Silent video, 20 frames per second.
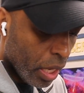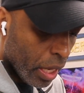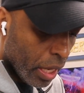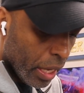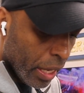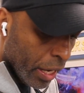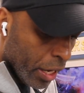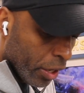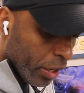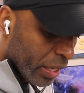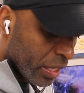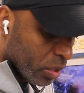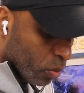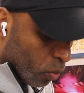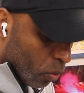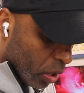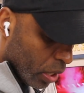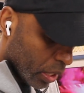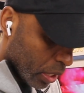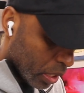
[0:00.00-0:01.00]
Here is
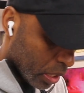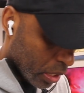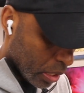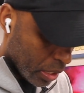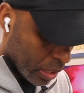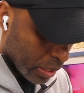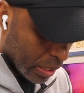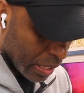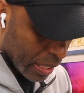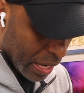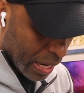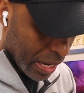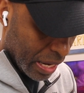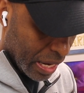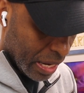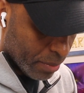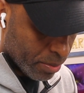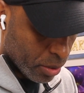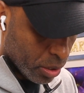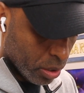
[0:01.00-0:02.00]
one that I
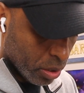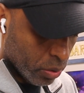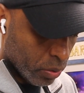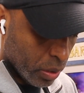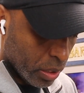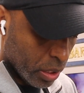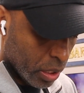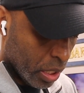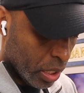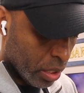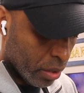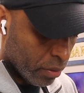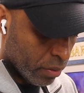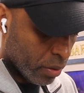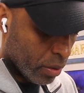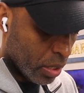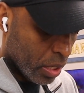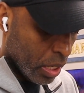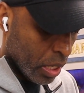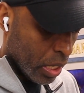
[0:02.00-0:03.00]
absolutely love.
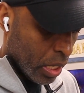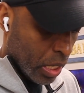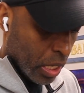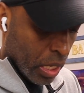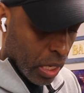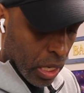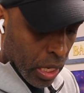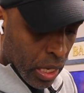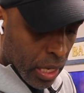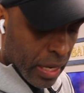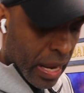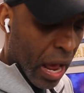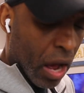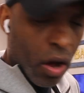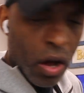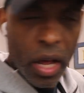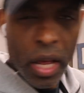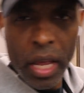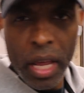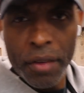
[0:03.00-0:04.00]

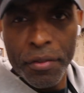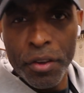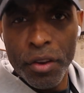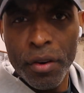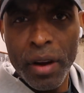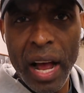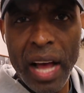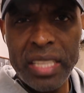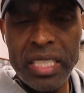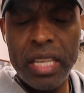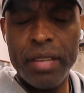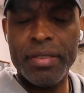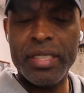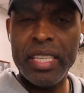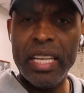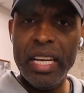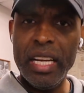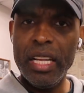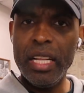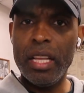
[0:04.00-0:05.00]
Now, if you guys have
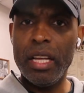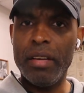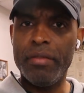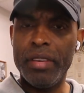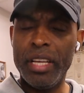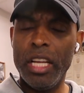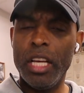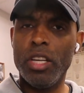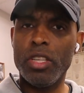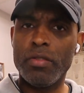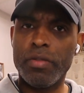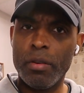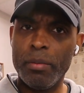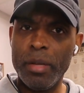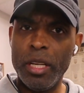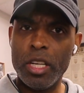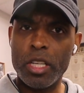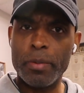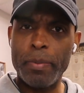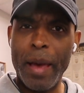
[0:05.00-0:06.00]
seen the videos from
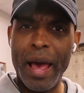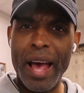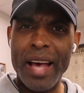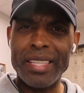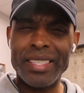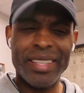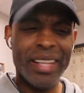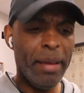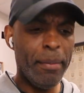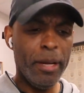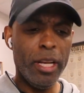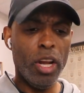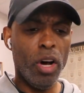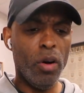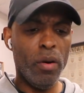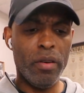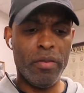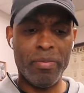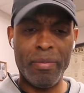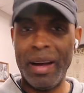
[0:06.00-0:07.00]
years past, let me
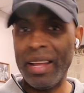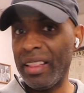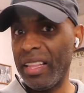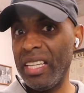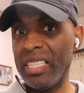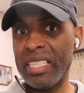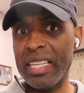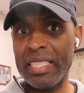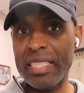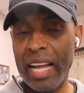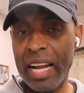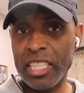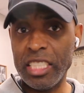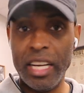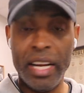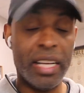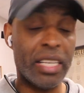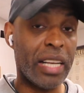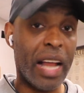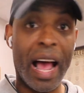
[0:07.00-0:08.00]
know if my list has not
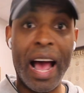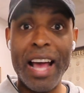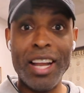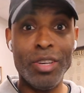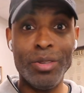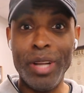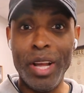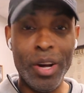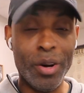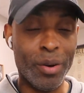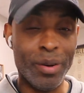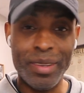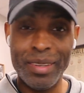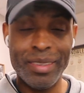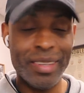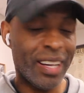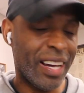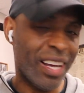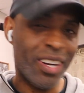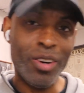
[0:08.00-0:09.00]
changed. I don't know.
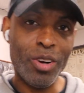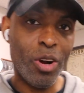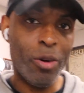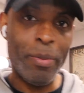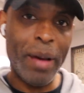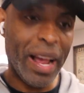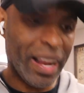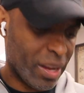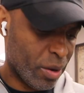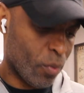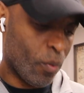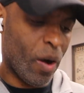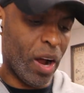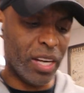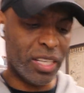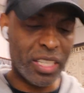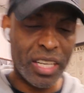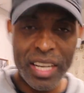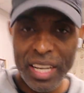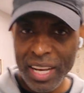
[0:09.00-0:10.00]
I don't go back and
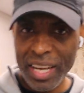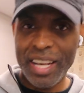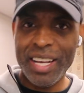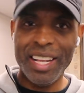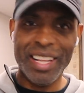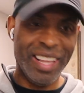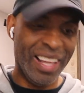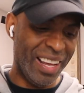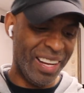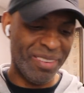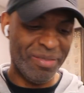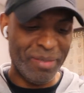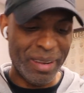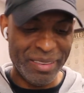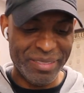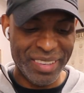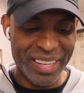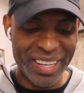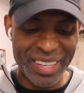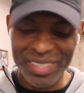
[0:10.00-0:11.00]
watch a lot of
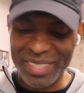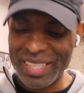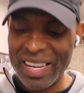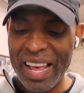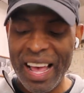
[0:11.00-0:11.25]
my videos.